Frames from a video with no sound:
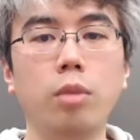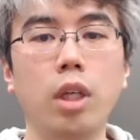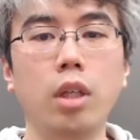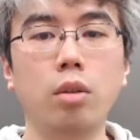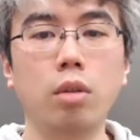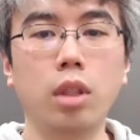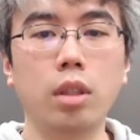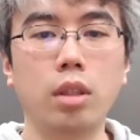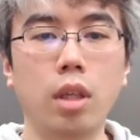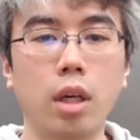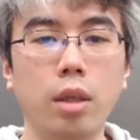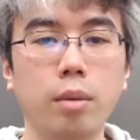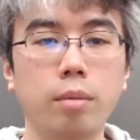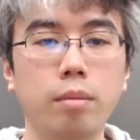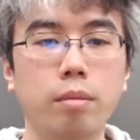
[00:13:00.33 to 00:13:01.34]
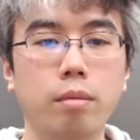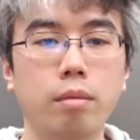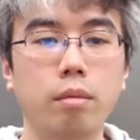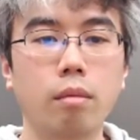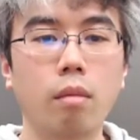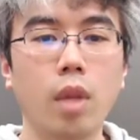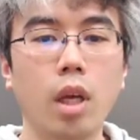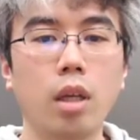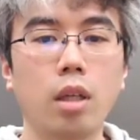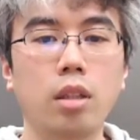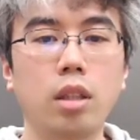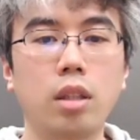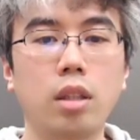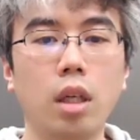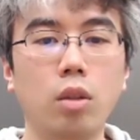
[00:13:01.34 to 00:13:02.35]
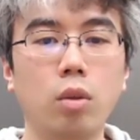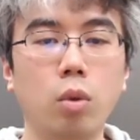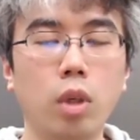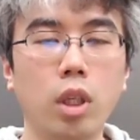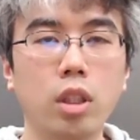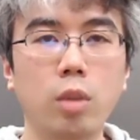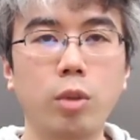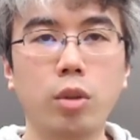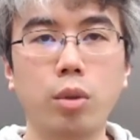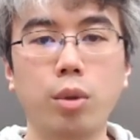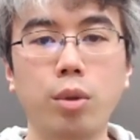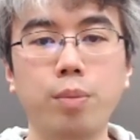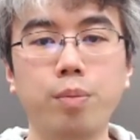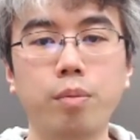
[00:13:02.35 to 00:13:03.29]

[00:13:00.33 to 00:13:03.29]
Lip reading: seems to work well, but when I tried to run it,